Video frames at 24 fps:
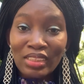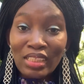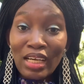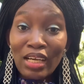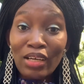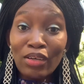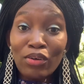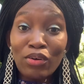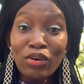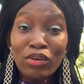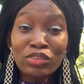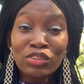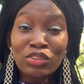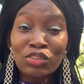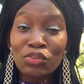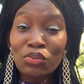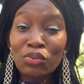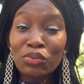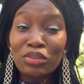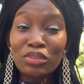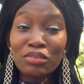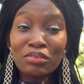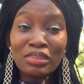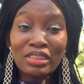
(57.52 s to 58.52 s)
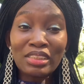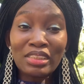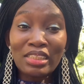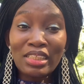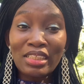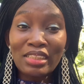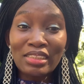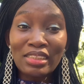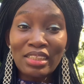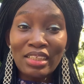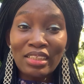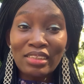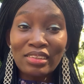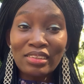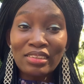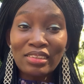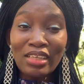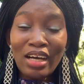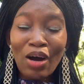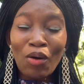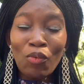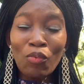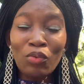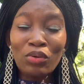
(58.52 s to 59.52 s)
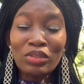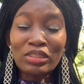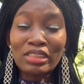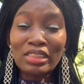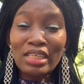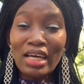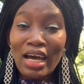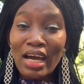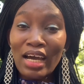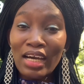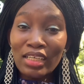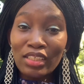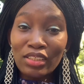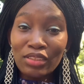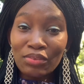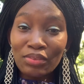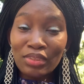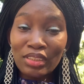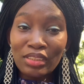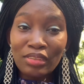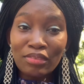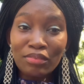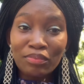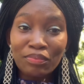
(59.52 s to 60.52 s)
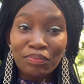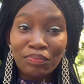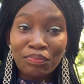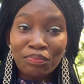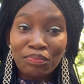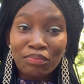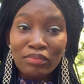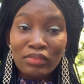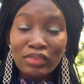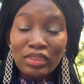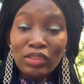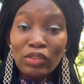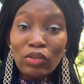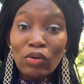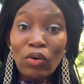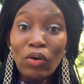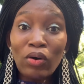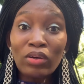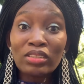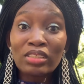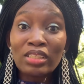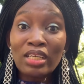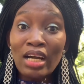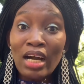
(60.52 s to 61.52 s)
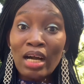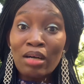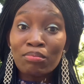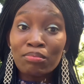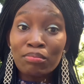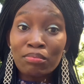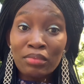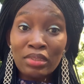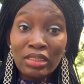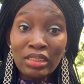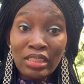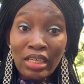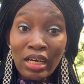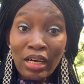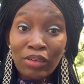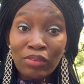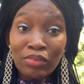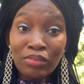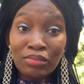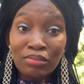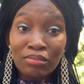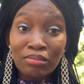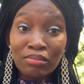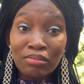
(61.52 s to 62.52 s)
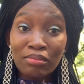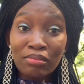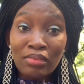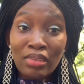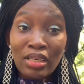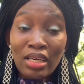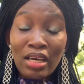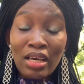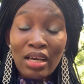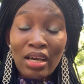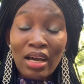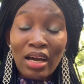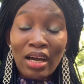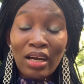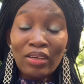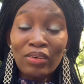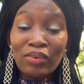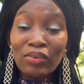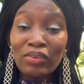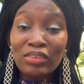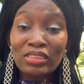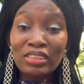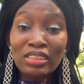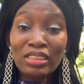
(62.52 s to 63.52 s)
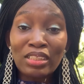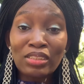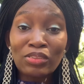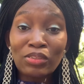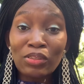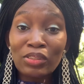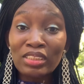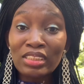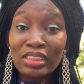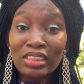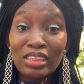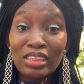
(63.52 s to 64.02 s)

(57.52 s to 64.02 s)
I got so irritated. I was angry. God calmed me down and God said, just